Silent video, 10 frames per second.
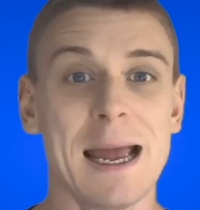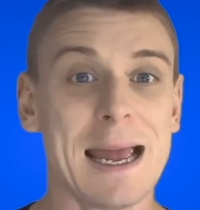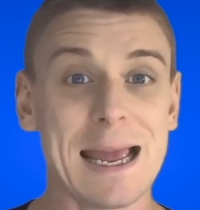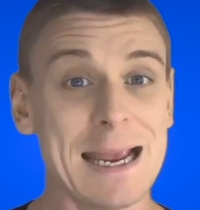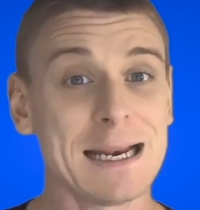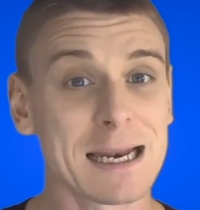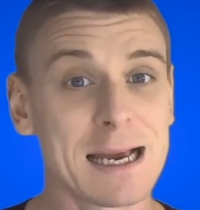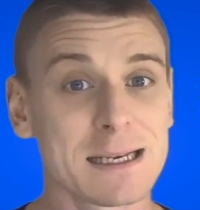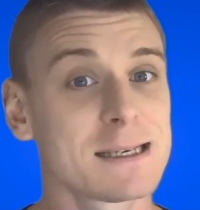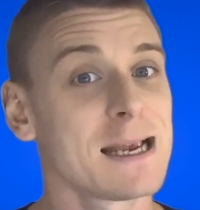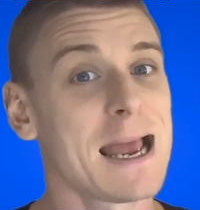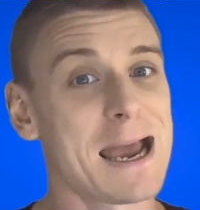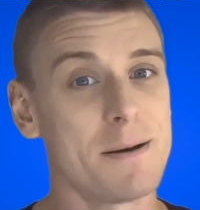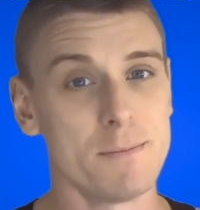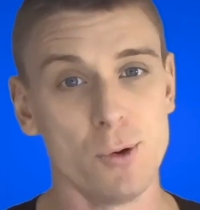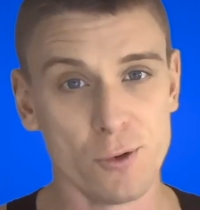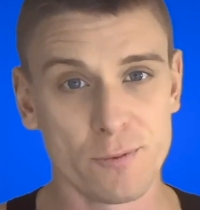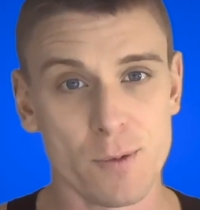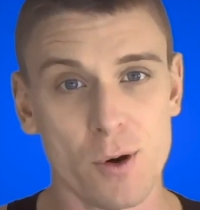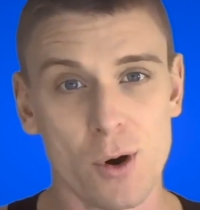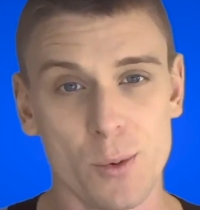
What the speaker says: eat less and move more,